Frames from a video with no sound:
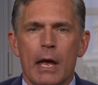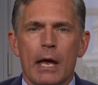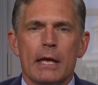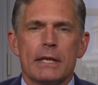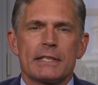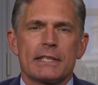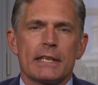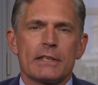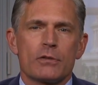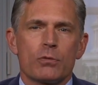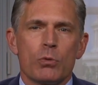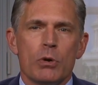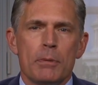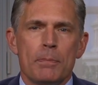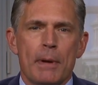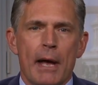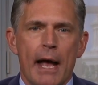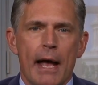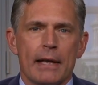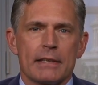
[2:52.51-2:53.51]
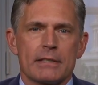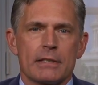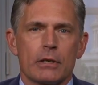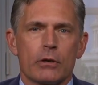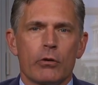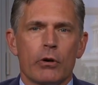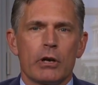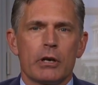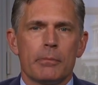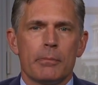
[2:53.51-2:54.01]
Since we passed the
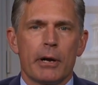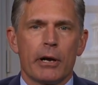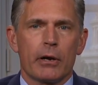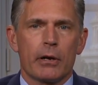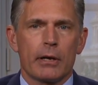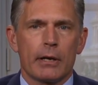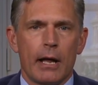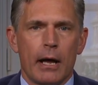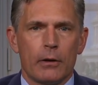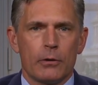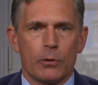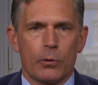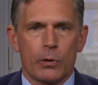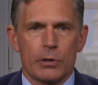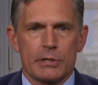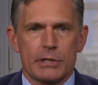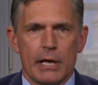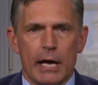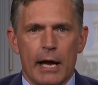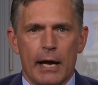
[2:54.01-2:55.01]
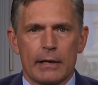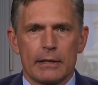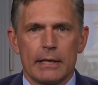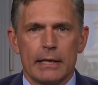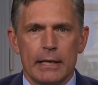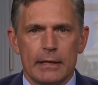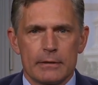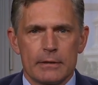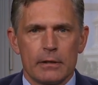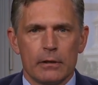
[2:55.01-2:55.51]
Great American Outdoors Act
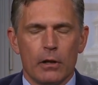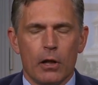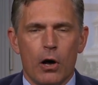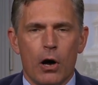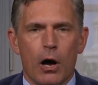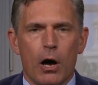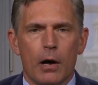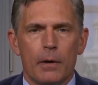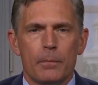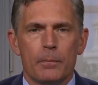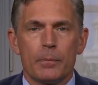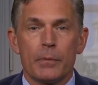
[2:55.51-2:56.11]
into law,